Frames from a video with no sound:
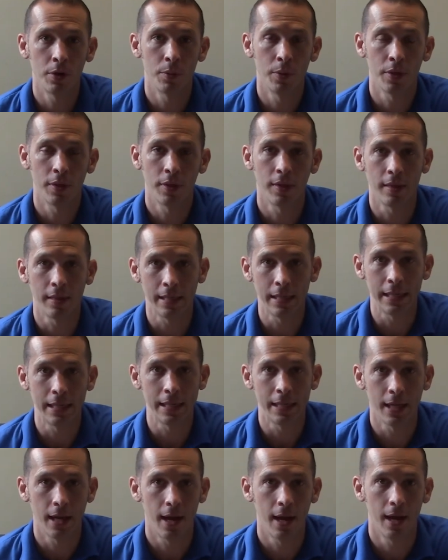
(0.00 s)
with
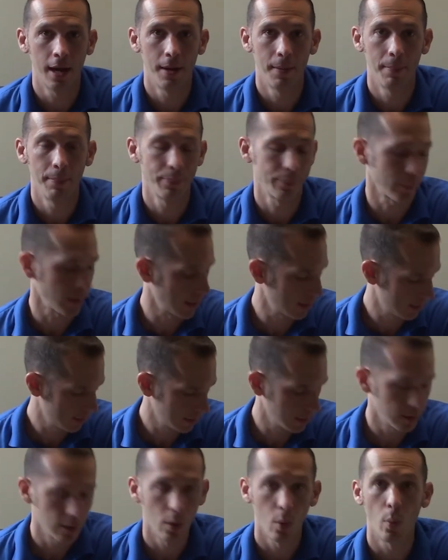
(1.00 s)
the um,
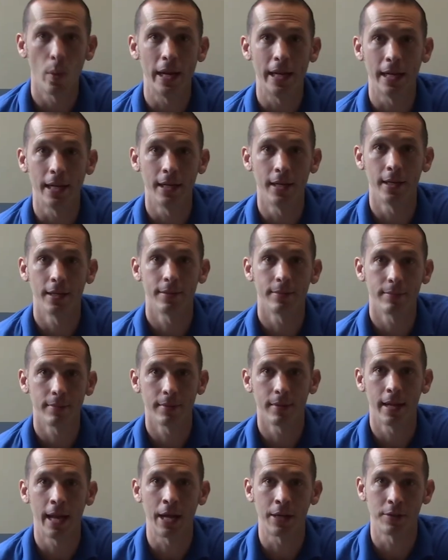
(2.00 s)
weighted
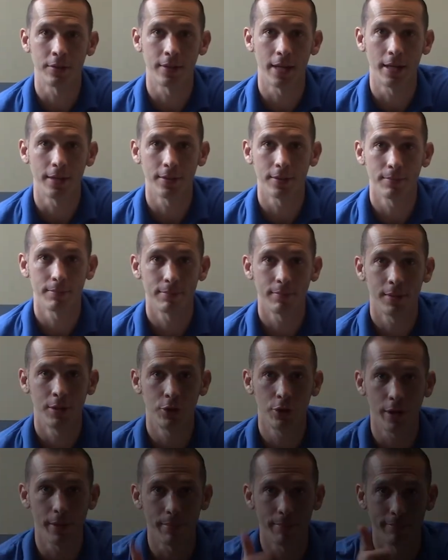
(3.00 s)
exercise.
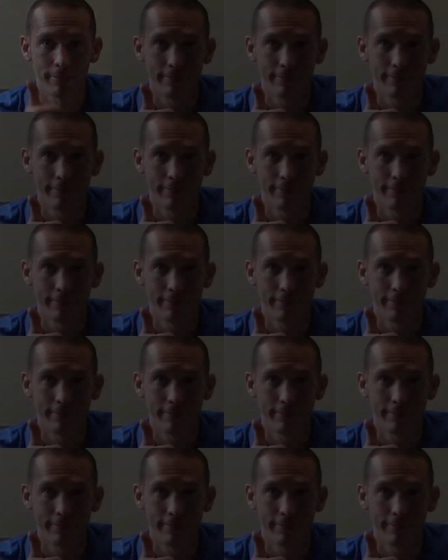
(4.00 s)
Enjoy.